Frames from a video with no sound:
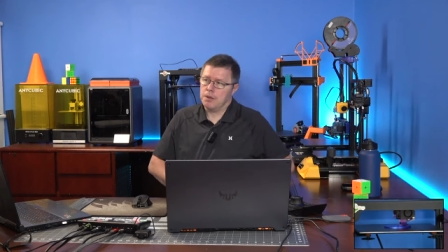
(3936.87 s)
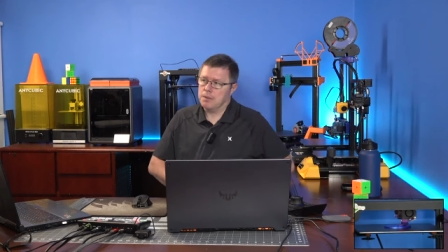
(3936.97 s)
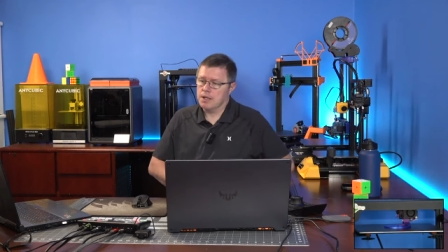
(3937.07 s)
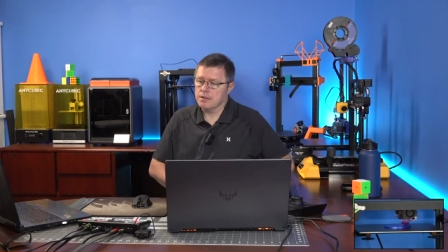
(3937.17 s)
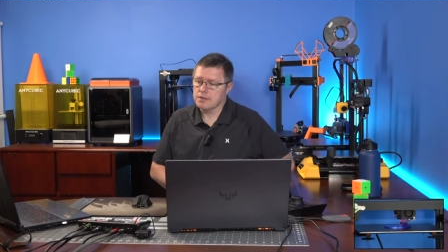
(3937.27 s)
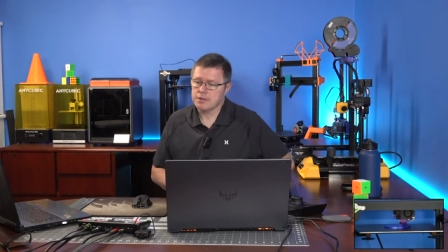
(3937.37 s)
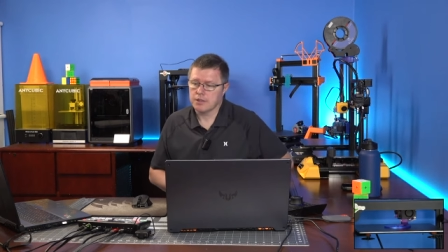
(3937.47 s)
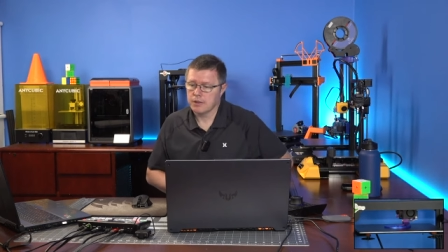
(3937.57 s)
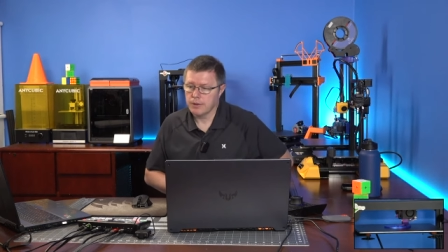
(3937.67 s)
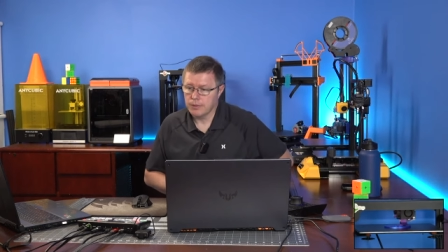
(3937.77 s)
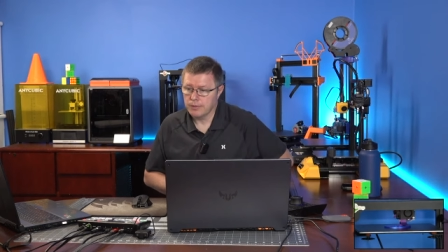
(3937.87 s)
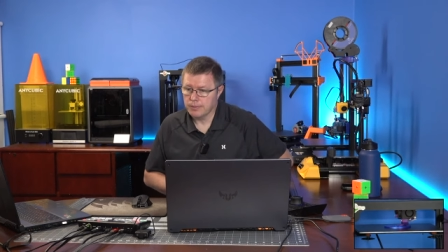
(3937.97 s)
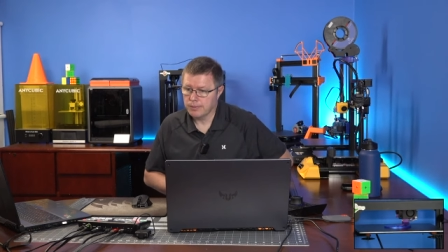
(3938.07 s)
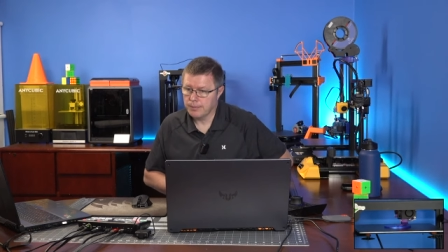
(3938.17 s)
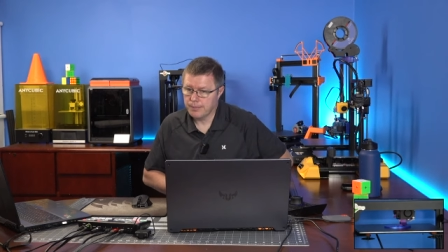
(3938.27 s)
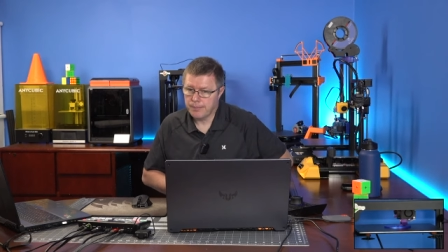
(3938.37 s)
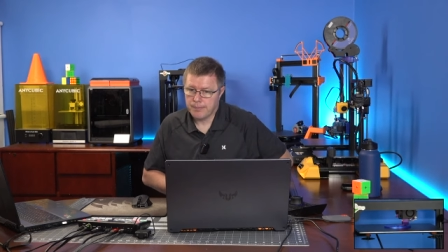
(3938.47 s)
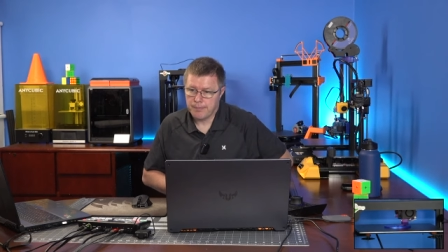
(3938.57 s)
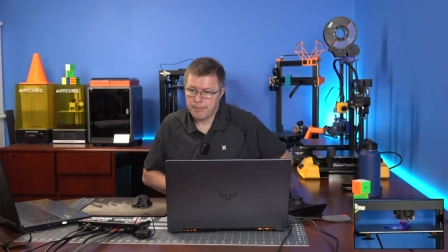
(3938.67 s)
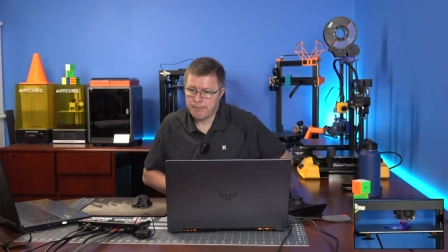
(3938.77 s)
of months. So,
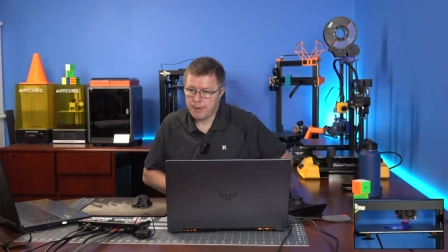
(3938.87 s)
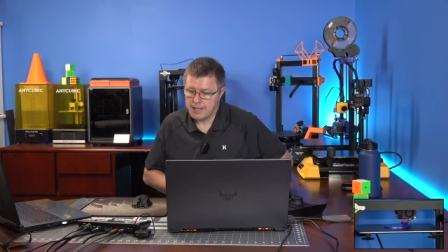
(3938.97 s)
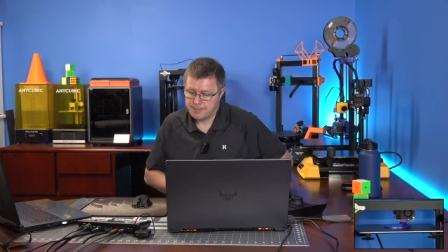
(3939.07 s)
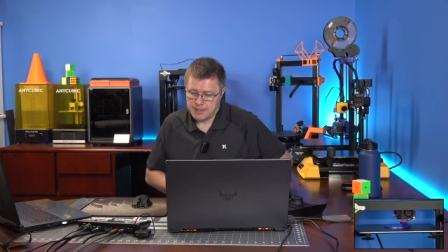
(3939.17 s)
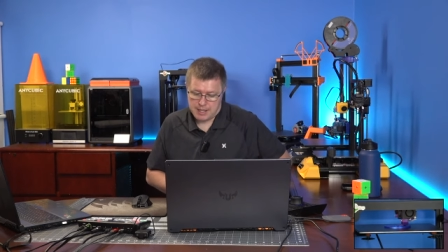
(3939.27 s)
but it's been